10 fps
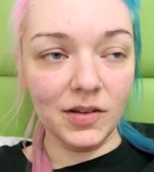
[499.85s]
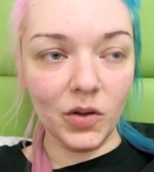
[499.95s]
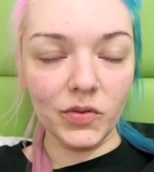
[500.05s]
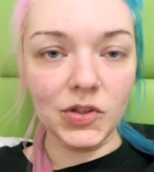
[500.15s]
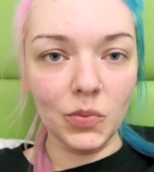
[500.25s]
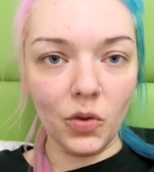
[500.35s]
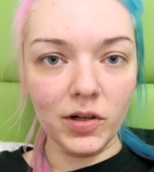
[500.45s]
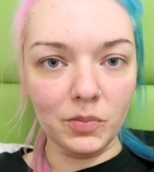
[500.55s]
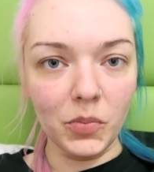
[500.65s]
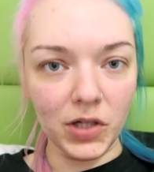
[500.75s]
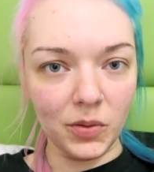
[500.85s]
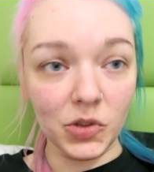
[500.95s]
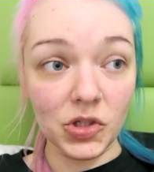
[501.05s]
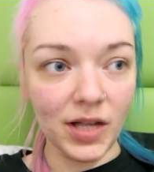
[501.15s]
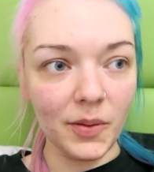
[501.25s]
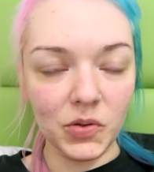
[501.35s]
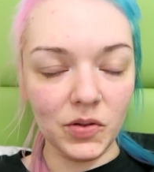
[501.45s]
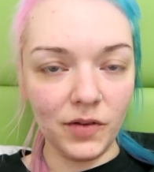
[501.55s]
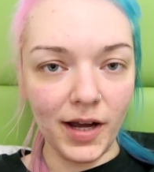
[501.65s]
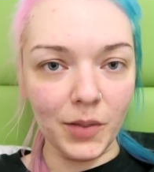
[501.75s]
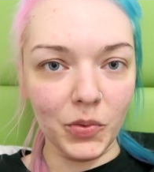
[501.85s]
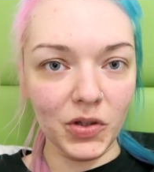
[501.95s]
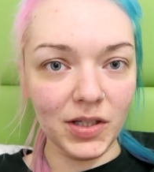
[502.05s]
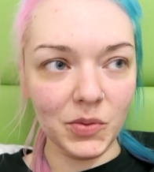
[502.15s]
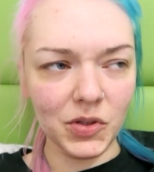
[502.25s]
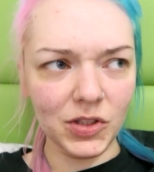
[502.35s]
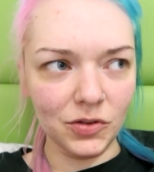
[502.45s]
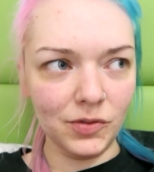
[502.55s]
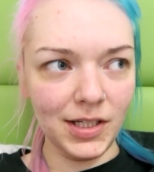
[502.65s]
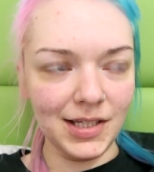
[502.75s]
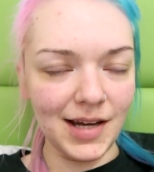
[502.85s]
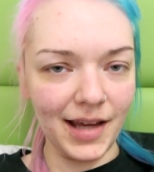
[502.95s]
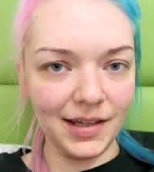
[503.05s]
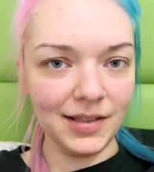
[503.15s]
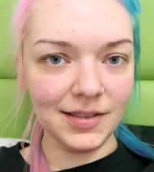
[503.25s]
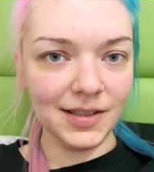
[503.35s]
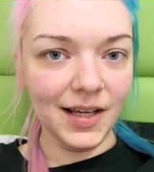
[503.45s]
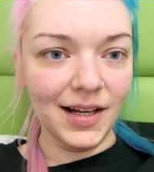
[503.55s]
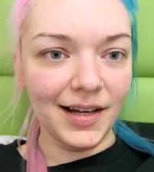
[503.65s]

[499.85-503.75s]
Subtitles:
and they obviously wanted money, which is absolutely fine, but it was still really nice.